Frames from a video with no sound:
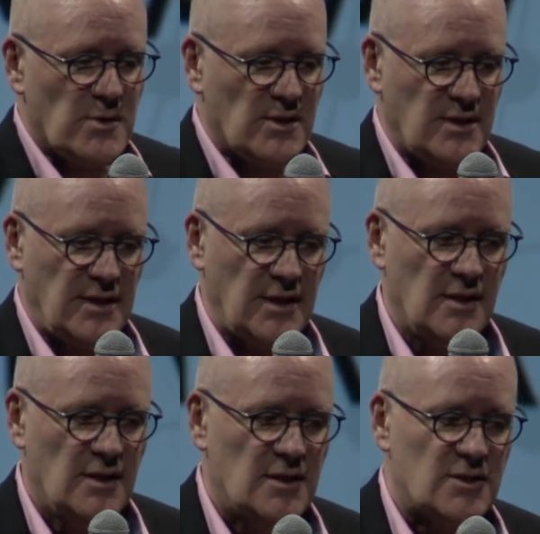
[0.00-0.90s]

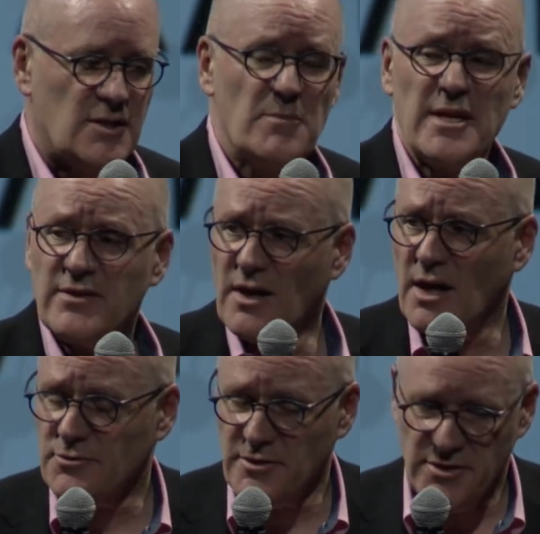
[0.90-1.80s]
ability to meet the
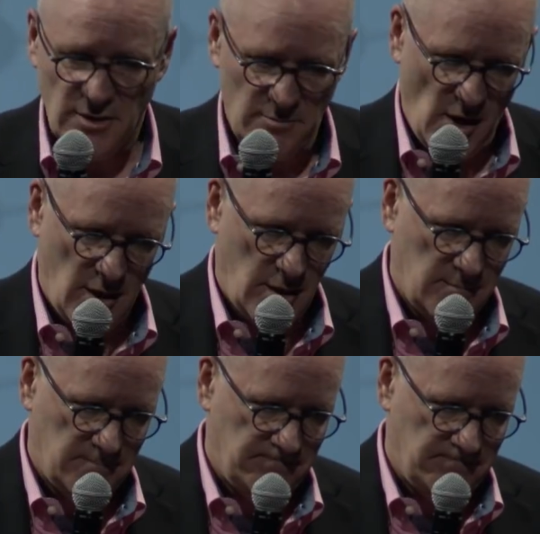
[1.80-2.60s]
100-year mark.